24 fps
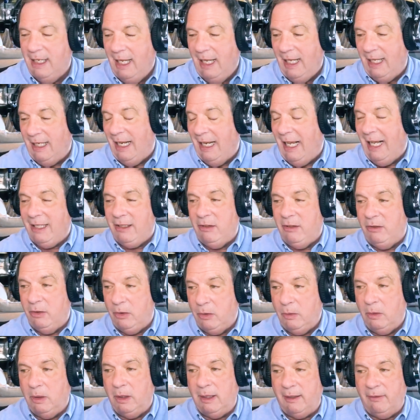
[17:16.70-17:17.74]
And I
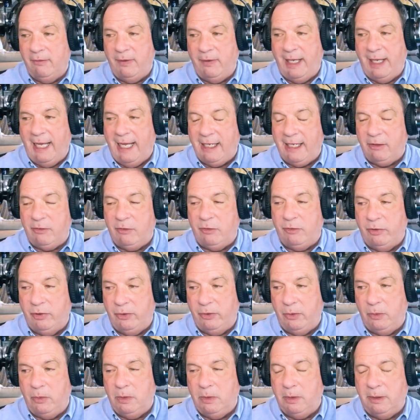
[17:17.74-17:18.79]
do love Acts
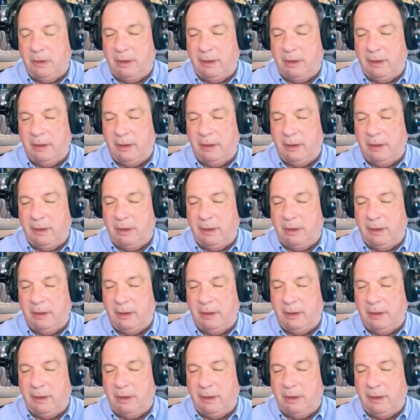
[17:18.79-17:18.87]
2